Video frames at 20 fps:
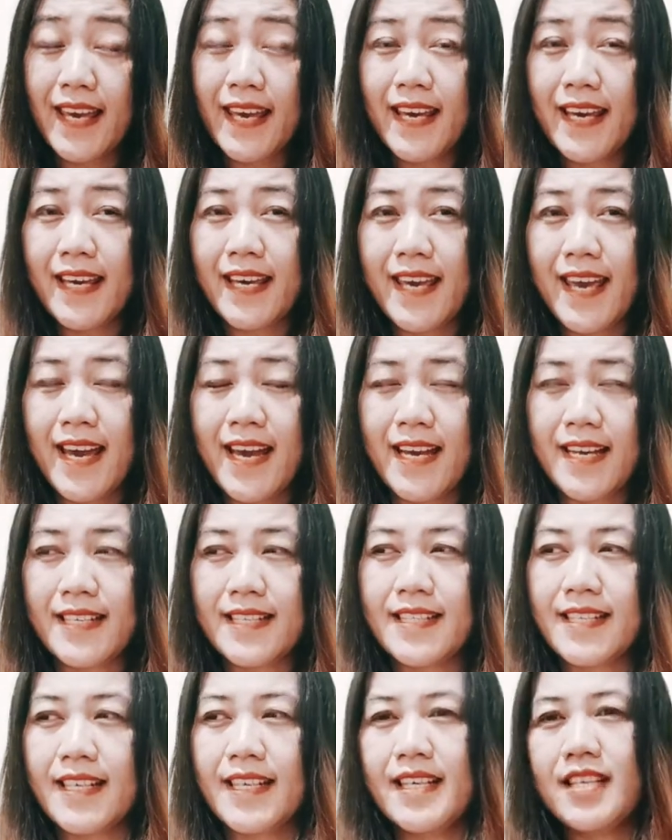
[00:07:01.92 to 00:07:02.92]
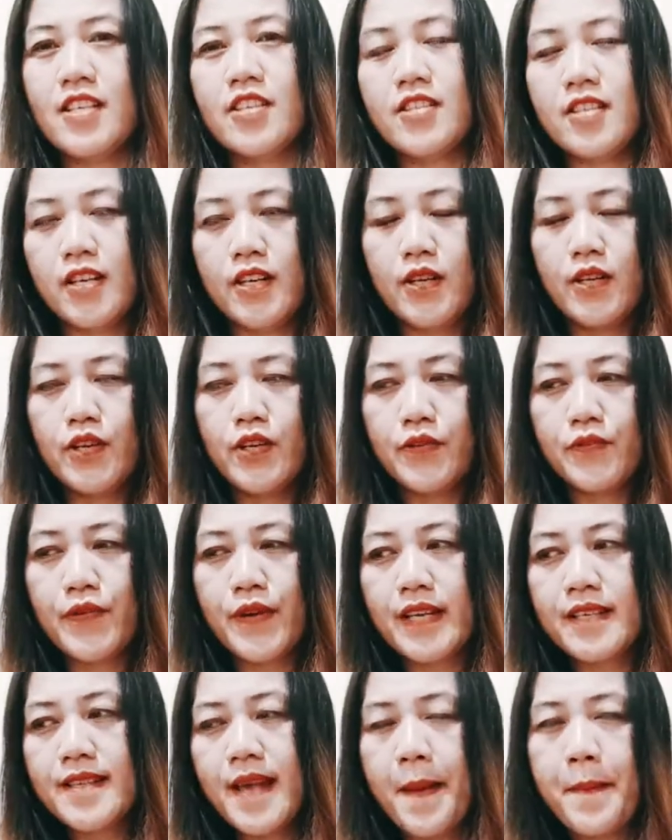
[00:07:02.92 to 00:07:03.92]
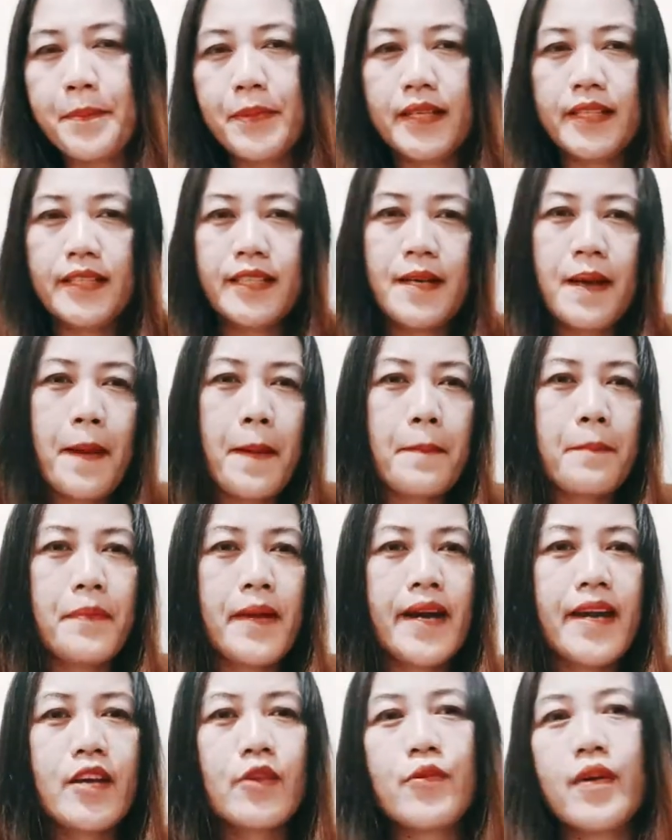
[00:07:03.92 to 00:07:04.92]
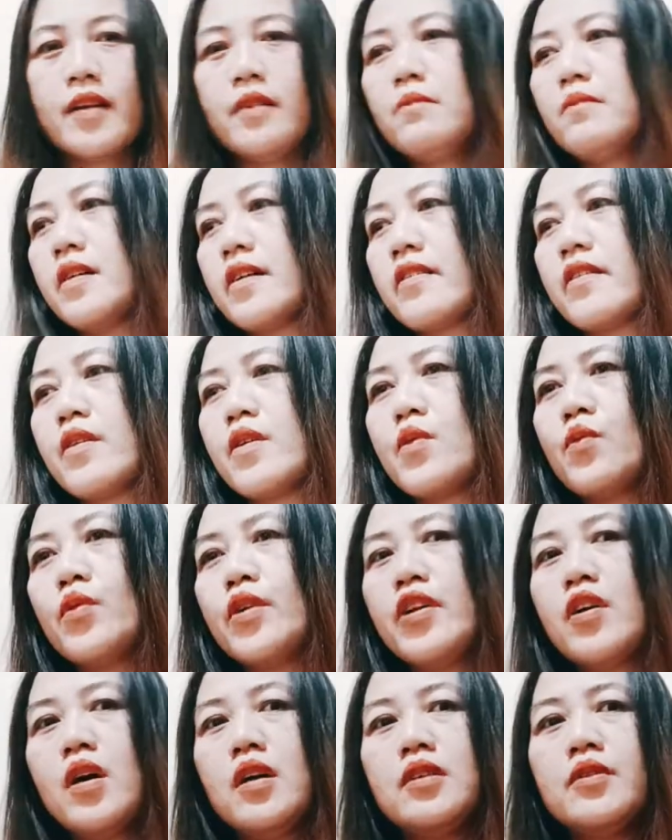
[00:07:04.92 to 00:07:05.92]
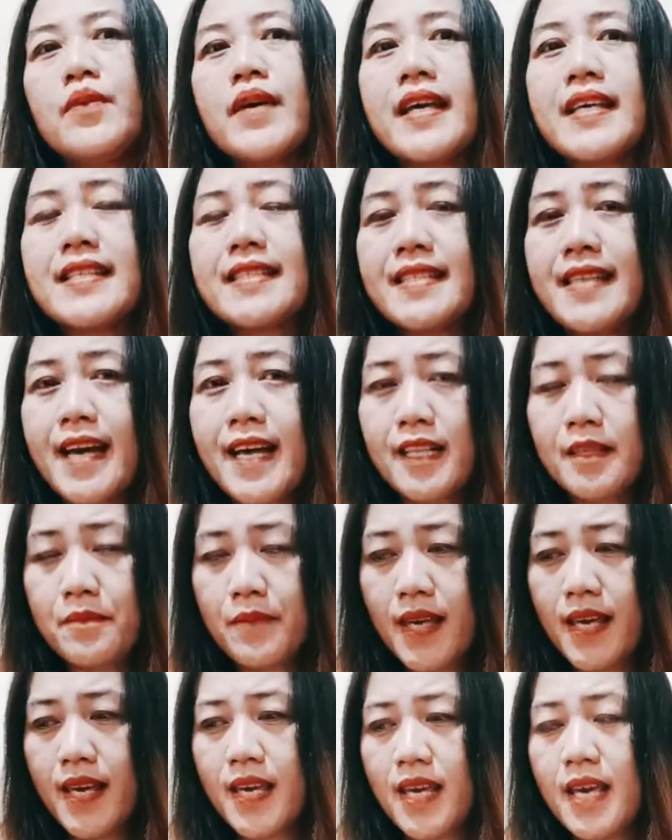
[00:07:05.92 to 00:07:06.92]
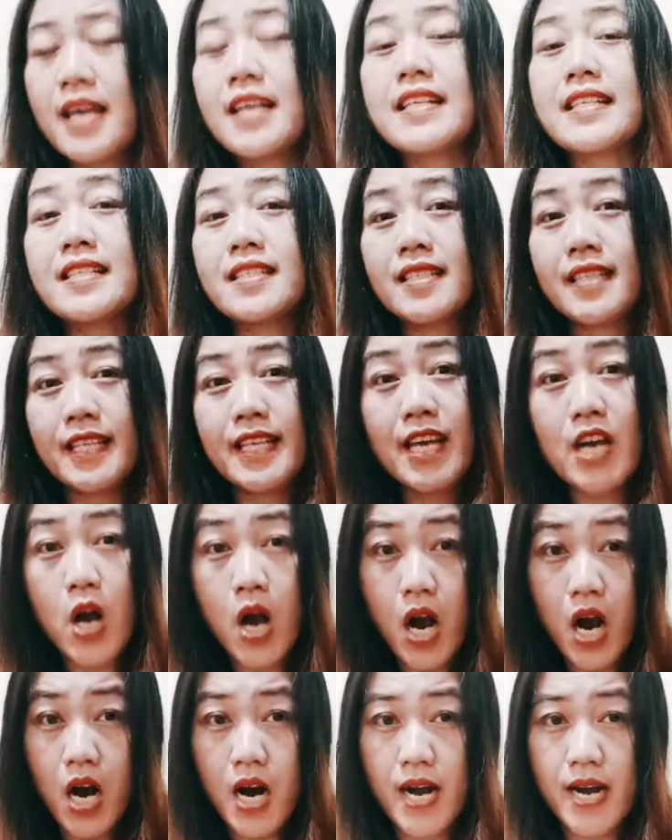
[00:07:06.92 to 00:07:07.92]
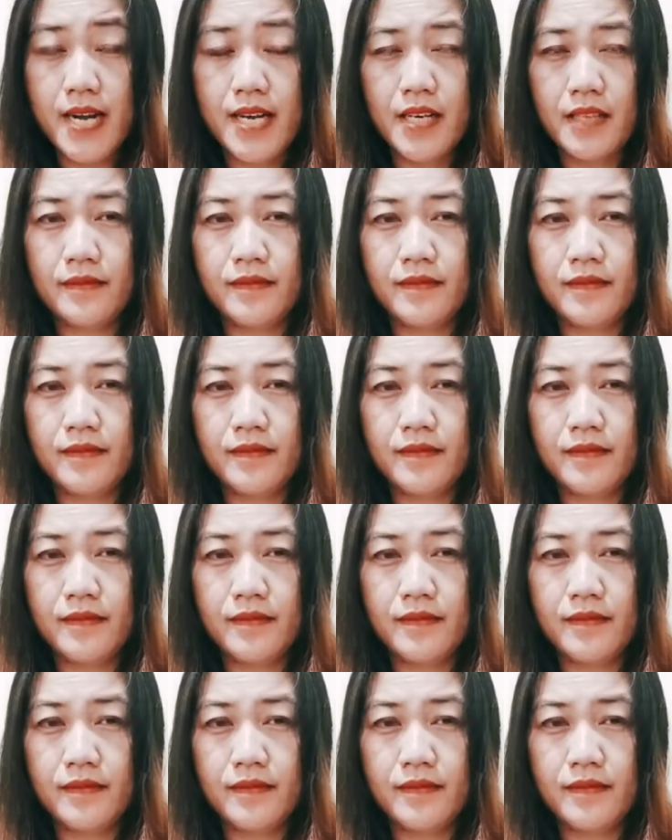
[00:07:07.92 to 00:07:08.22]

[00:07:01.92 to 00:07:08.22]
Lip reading: Yes. So, for example, my grandmother would always tell me, "Study hard."